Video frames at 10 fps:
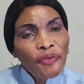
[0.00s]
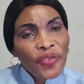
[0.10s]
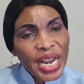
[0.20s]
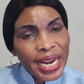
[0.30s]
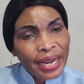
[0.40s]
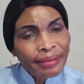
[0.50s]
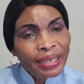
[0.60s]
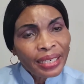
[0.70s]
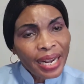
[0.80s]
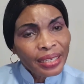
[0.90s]
free the
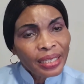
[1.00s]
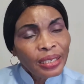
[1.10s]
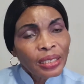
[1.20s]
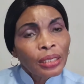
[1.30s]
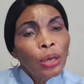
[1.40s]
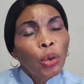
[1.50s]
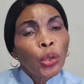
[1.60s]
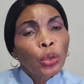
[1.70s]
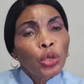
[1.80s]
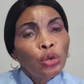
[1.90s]
testis
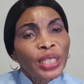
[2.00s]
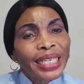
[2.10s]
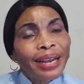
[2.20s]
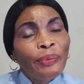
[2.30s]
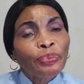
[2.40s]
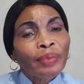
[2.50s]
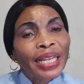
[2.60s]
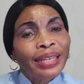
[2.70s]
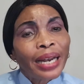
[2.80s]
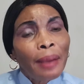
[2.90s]
using
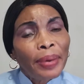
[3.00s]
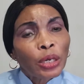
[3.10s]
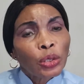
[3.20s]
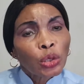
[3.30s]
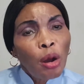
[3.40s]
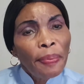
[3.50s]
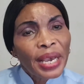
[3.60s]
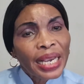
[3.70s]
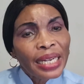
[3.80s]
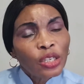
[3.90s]
the
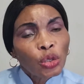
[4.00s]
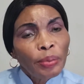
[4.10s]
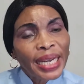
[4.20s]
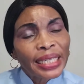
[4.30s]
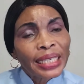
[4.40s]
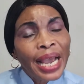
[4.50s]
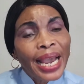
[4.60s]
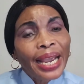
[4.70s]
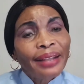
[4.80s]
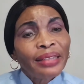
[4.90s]
laparoscopic instruments,
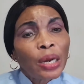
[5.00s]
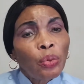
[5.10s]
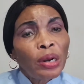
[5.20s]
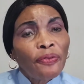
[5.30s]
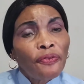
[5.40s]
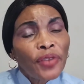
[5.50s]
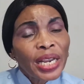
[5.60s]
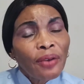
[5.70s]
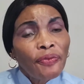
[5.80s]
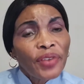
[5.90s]
and they will
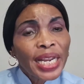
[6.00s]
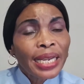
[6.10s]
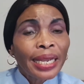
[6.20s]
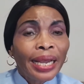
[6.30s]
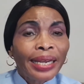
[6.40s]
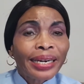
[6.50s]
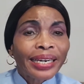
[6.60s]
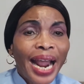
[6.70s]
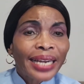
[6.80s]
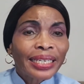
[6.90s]
free
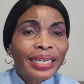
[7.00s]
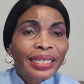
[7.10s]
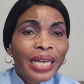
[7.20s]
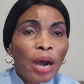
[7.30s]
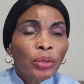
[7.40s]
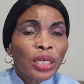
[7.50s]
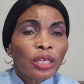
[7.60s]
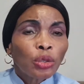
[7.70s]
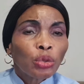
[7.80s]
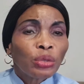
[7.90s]
right down
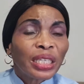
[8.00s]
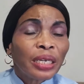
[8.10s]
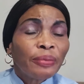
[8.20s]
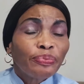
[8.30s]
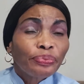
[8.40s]
into the